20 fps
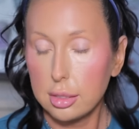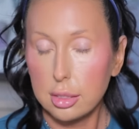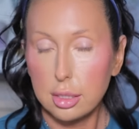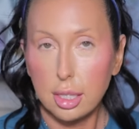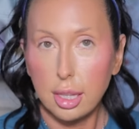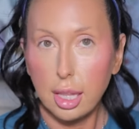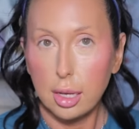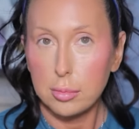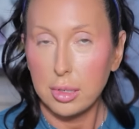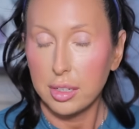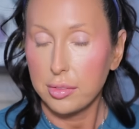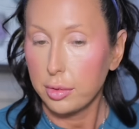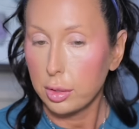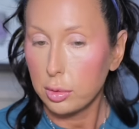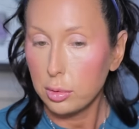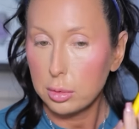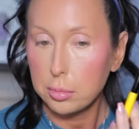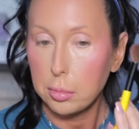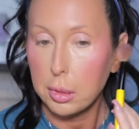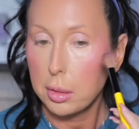Look at that, my
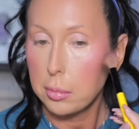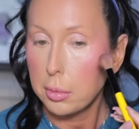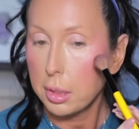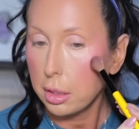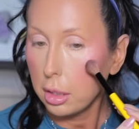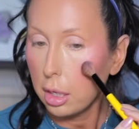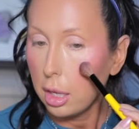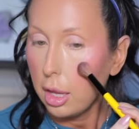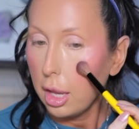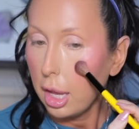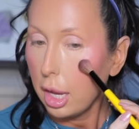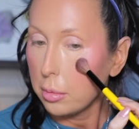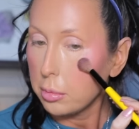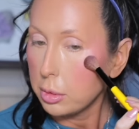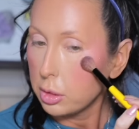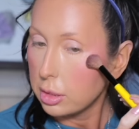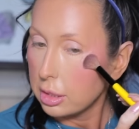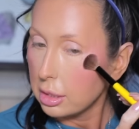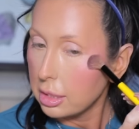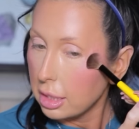phone's beeping. I'm
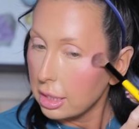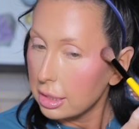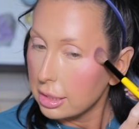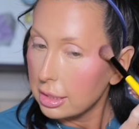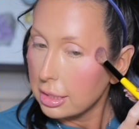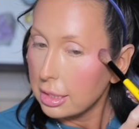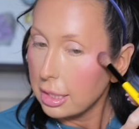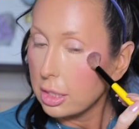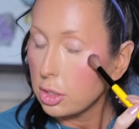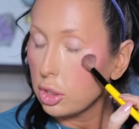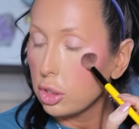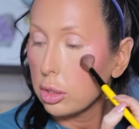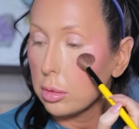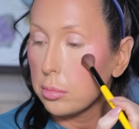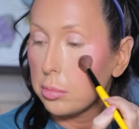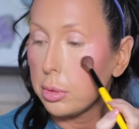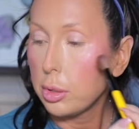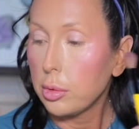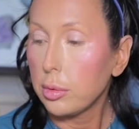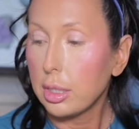using a Singe
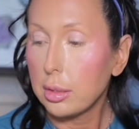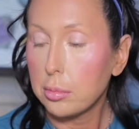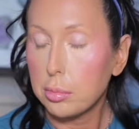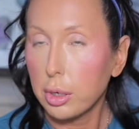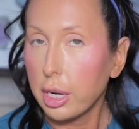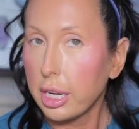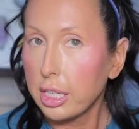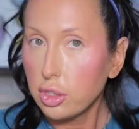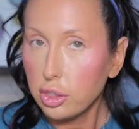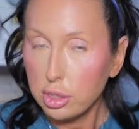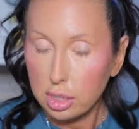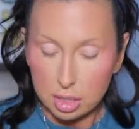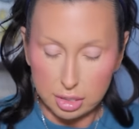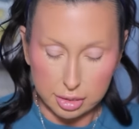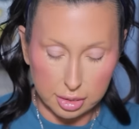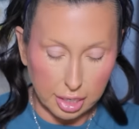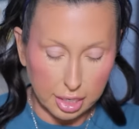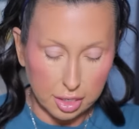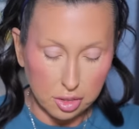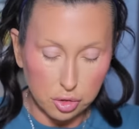Beauty brush, and
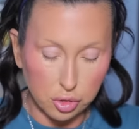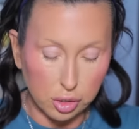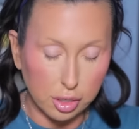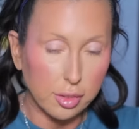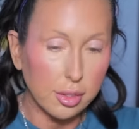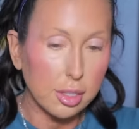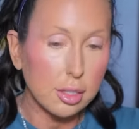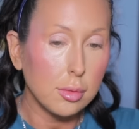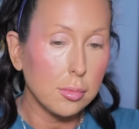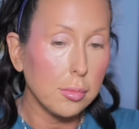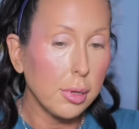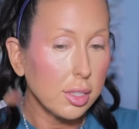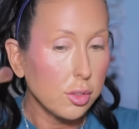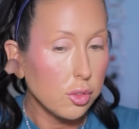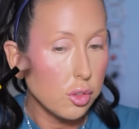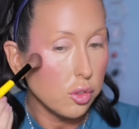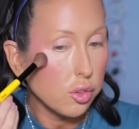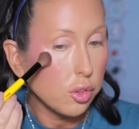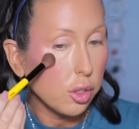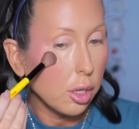it's Angie that's
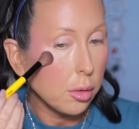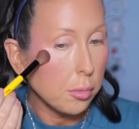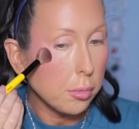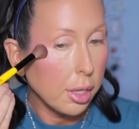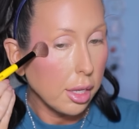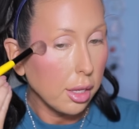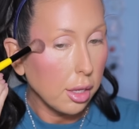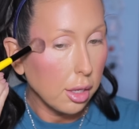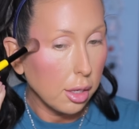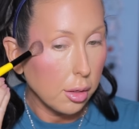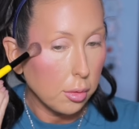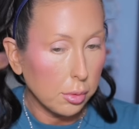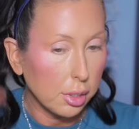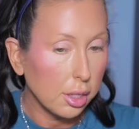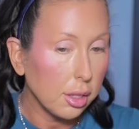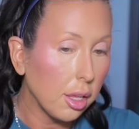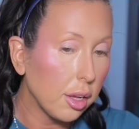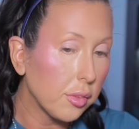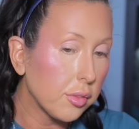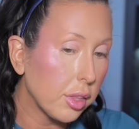messaging me. We
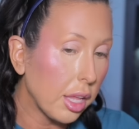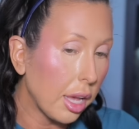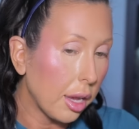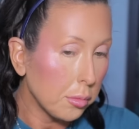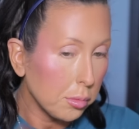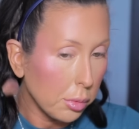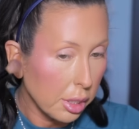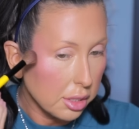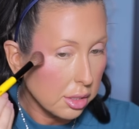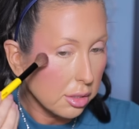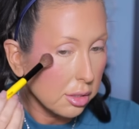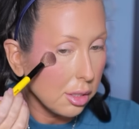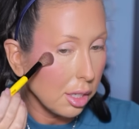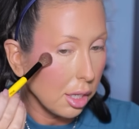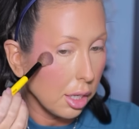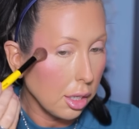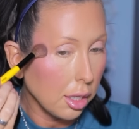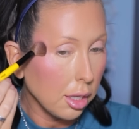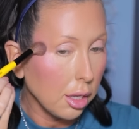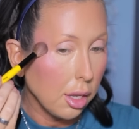love that,
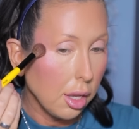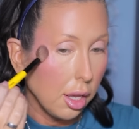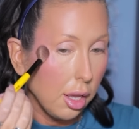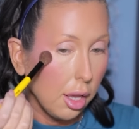bestie.